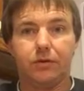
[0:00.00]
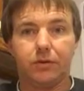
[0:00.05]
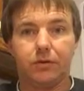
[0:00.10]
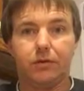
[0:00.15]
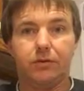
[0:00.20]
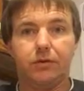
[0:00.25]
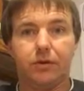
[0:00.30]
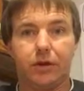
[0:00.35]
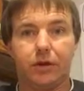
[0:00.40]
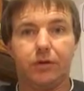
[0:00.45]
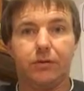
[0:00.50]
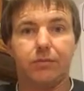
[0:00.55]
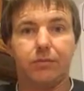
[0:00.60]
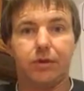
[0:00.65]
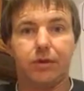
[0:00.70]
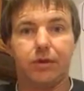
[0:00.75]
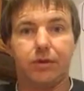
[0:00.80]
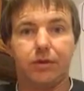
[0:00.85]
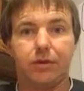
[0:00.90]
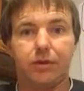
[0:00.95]
You tie your
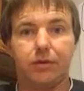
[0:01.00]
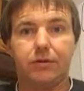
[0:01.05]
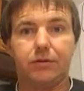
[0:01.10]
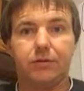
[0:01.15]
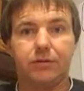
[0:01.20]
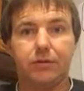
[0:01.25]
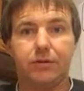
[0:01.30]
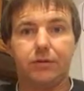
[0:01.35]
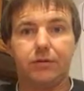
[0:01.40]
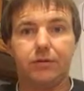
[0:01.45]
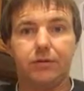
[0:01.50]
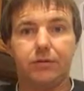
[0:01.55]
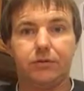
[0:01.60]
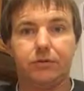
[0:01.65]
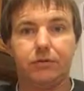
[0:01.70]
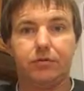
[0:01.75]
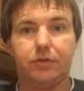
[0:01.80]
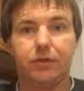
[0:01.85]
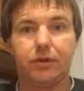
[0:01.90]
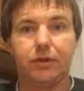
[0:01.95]
main line
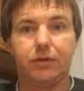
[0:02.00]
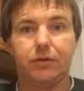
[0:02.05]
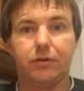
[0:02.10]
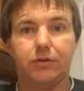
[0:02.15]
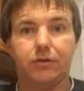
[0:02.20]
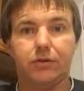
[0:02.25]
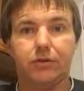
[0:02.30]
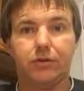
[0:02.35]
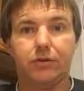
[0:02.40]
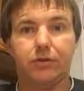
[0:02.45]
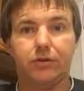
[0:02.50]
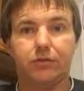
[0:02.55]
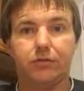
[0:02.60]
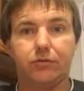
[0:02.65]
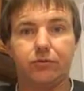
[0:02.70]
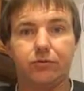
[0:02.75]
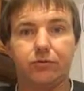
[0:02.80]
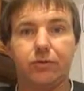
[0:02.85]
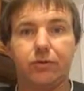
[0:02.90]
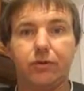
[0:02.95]
to one end of the two-way
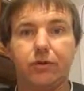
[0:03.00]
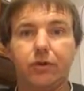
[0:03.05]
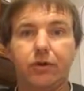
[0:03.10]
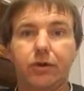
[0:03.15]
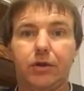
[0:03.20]
swivel.